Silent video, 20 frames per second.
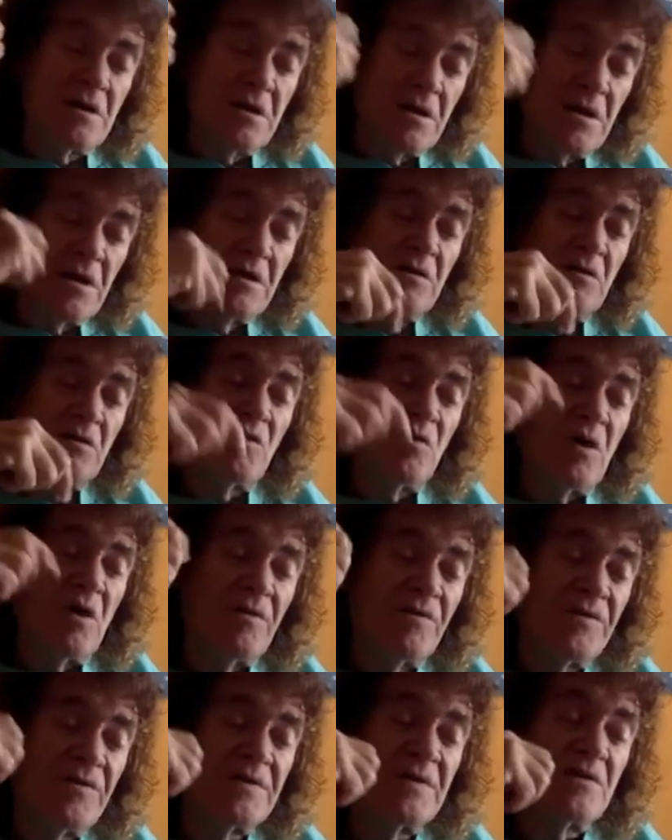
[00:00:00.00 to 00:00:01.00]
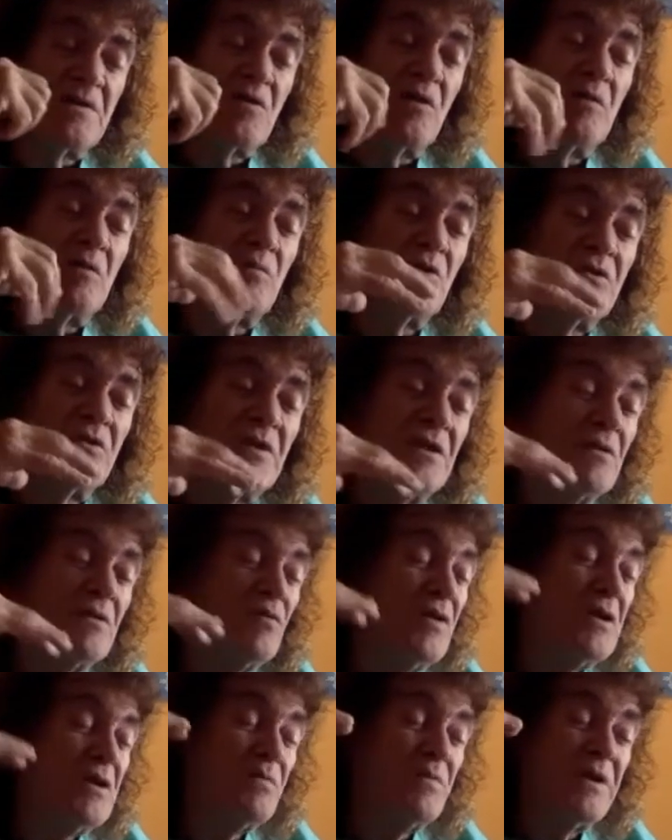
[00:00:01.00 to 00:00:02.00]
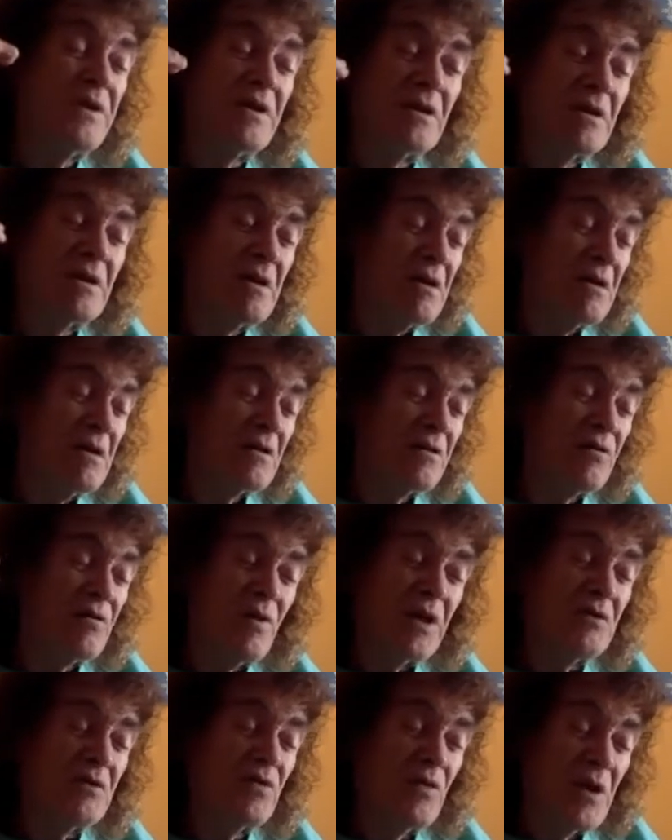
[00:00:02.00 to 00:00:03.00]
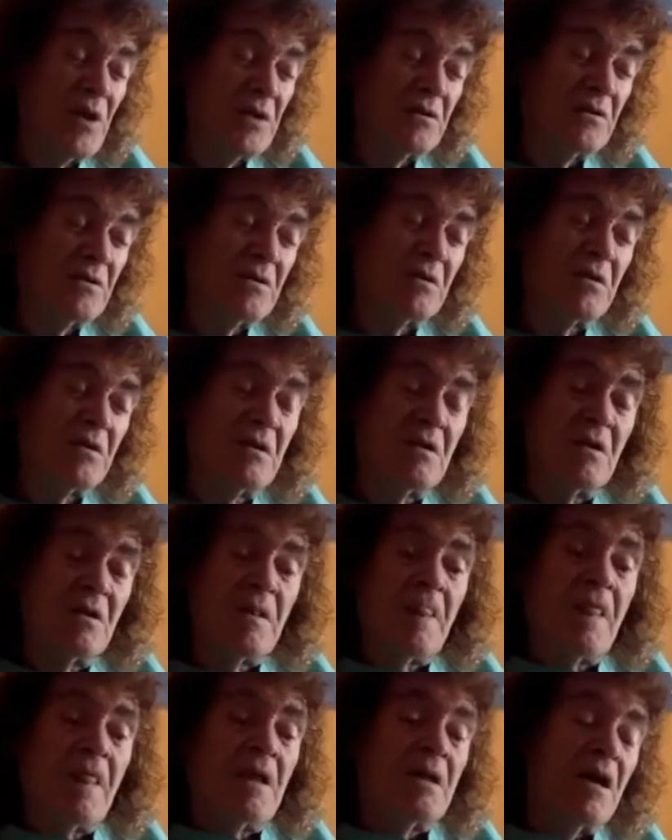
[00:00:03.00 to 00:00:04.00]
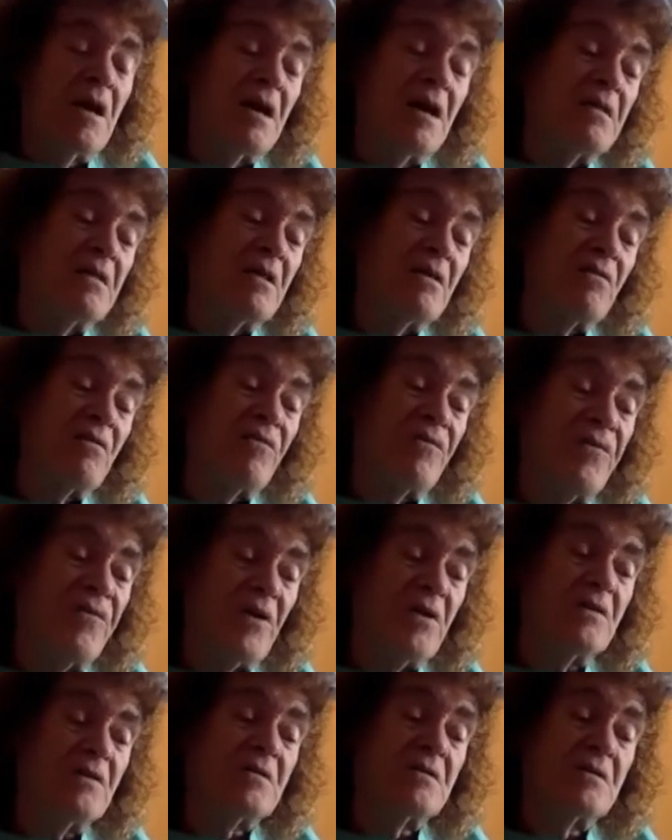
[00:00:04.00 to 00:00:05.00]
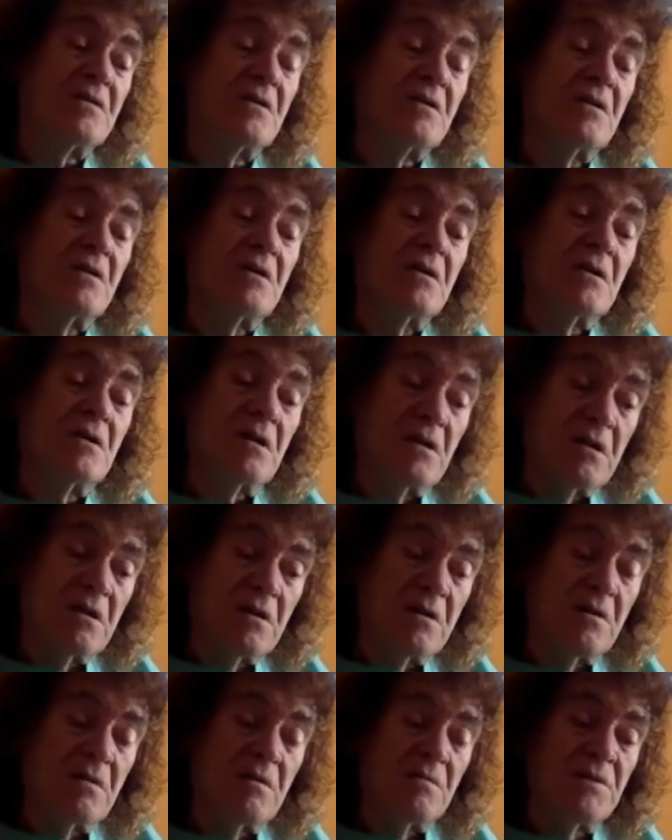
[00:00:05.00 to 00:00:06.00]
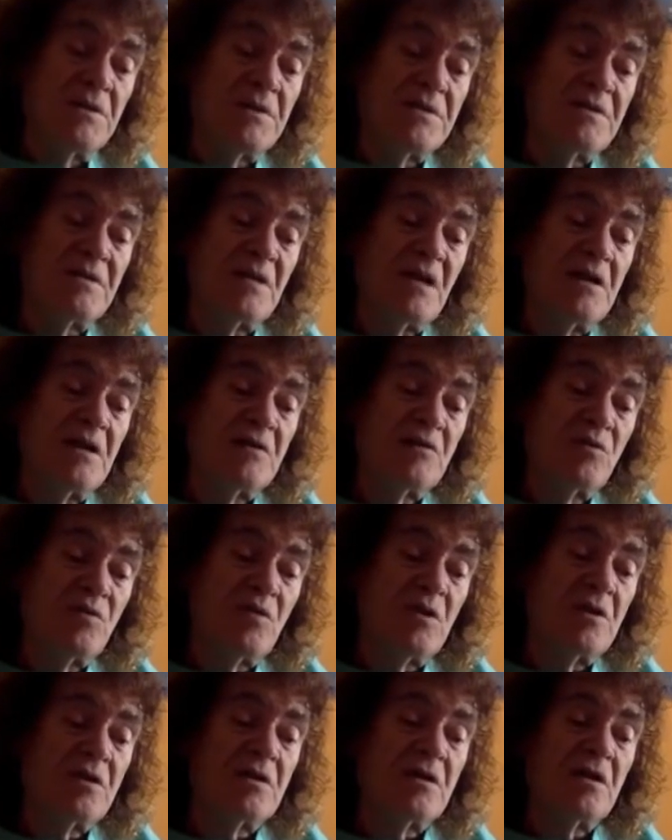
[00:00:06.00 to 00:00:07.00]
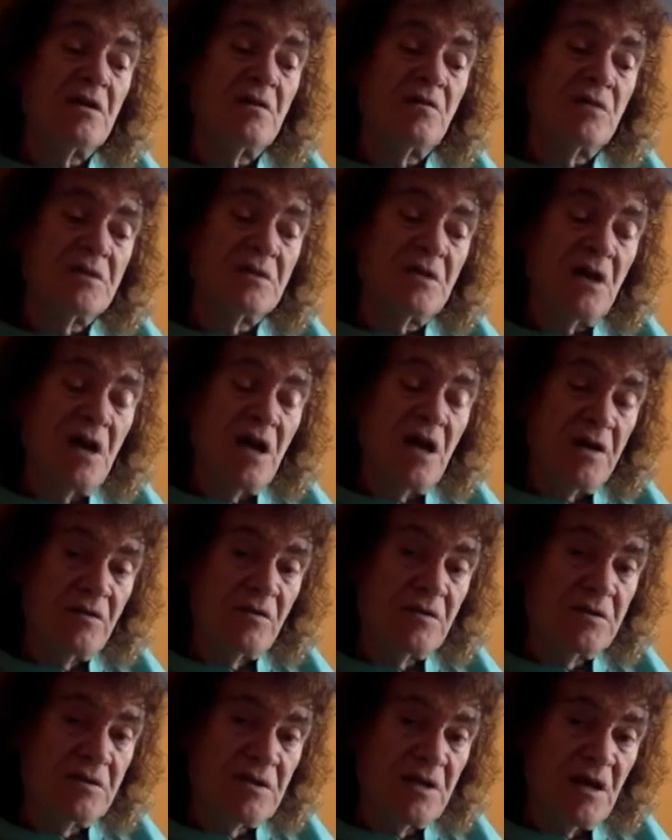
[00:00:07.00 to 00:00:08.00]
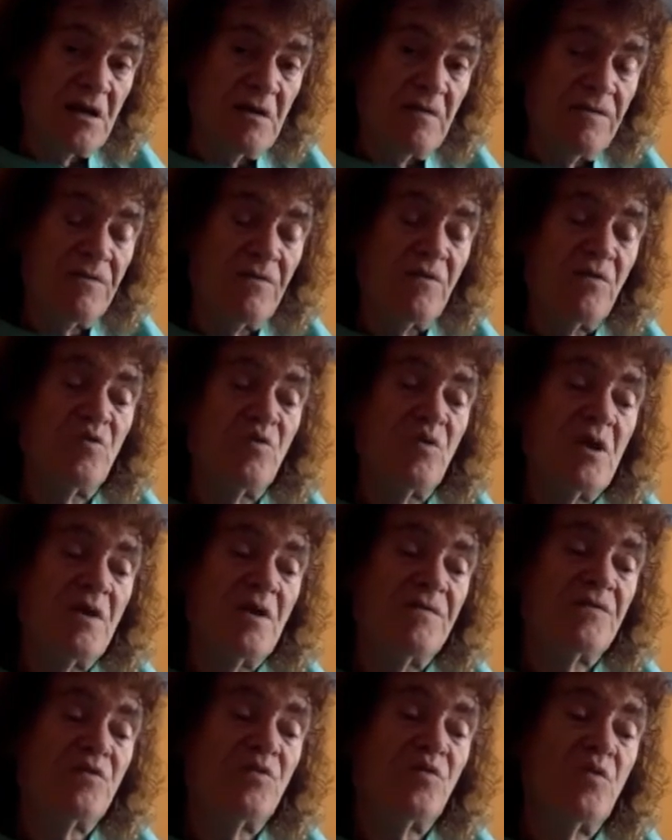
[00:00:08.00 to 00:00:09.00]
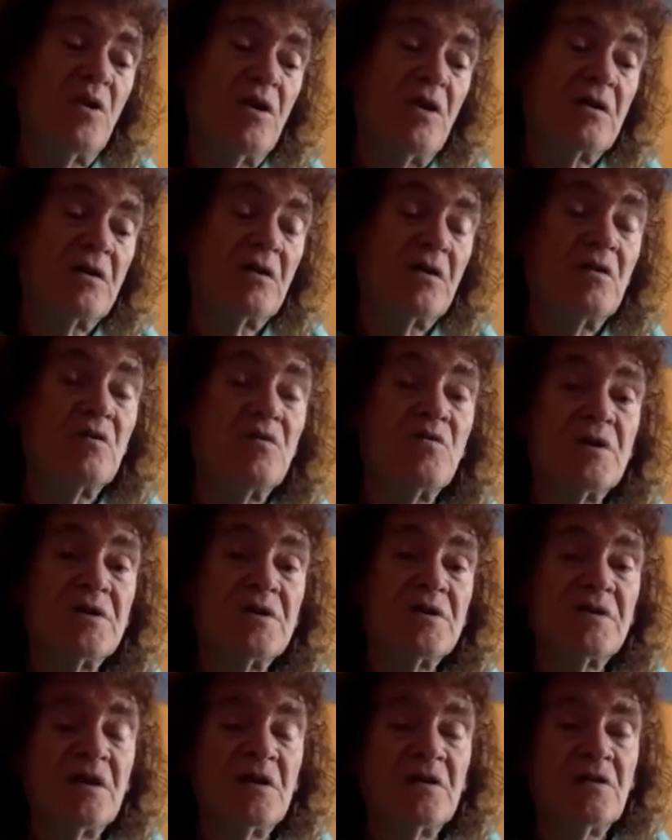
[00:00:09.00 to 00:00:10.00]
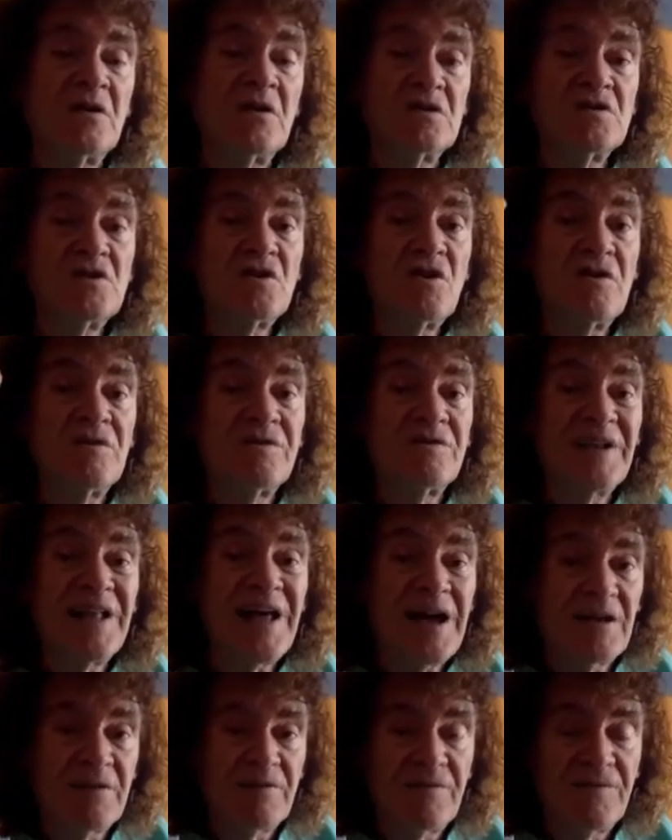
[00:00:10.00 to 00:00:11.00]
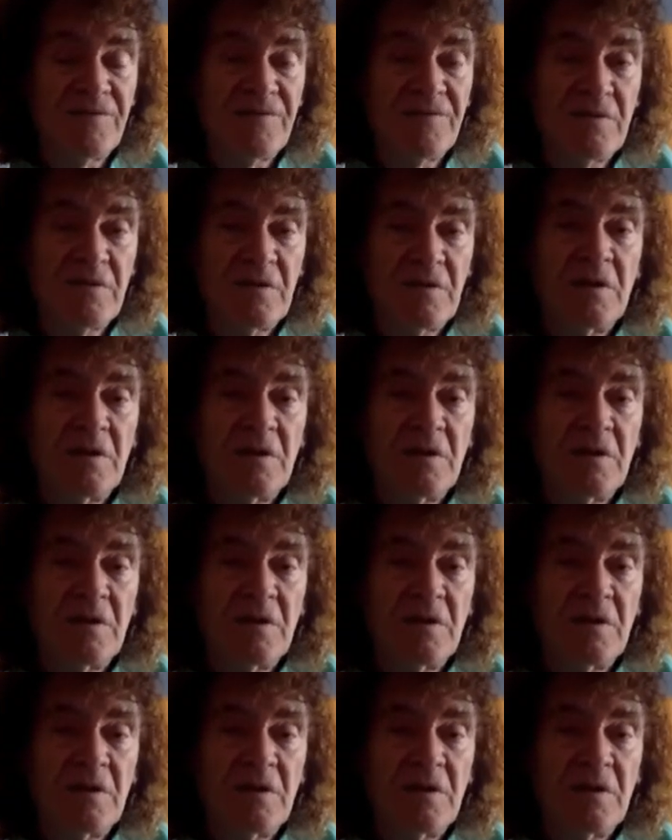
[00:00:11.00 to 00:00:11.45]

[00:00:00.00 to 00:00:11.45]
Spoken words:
into our physical body will be graduate. I think first, besides working with our higher self, we have to work with the energy of life.